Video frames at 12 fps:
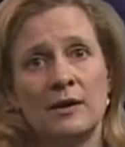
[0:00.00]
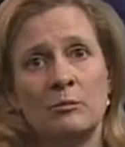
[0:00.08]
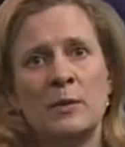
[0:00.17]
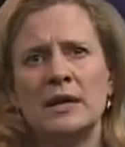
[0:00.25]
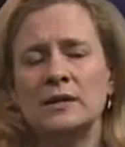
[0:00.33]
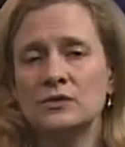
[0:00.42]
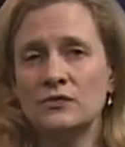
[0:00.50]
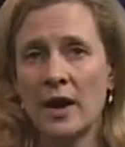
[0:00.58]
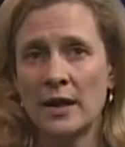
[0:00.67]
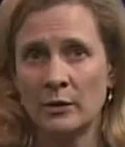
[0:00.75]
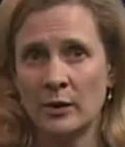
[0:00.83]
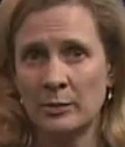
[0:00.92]
meaning to
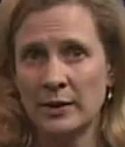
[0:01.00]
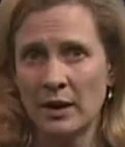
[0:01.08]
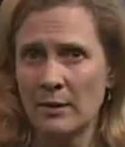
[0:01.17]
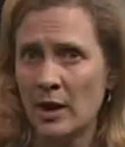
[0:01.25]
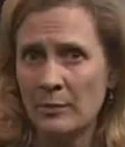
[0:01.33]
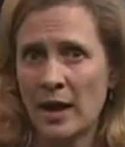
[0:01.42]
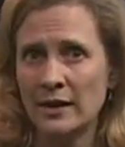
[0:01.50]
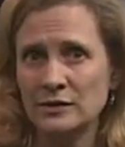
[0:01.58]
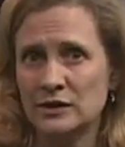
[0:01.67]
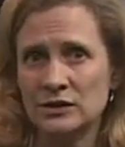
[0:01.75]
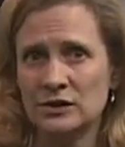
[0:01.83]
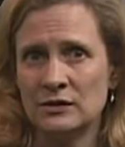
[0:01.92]
follow a
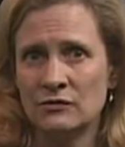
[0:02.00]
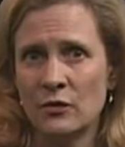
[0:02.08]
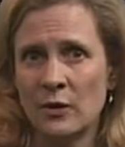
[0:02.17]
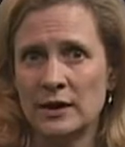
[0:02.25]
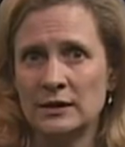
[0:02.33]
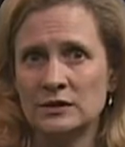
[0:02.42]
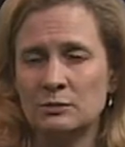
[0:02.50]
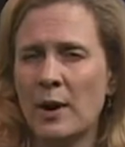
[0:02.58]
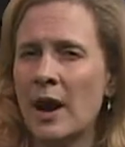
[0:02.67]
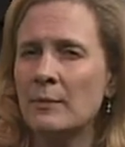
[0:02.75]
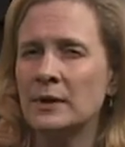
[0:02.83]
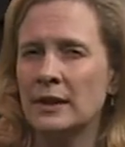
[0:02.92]
politician for his
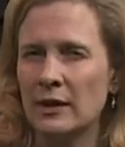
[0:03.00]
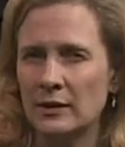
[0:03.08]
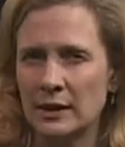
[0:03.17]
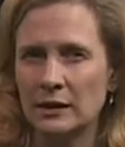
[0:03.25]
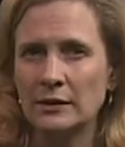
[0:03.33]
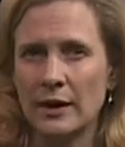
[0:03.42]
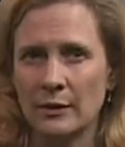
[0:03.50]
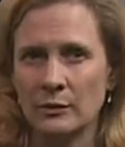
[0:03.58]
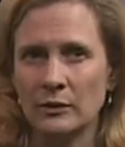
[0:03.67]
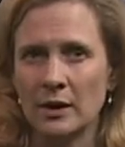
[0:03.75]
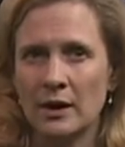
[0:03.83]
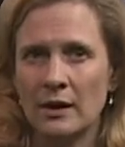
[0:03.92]
popularity
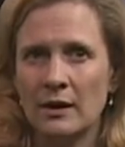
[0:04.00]
alone,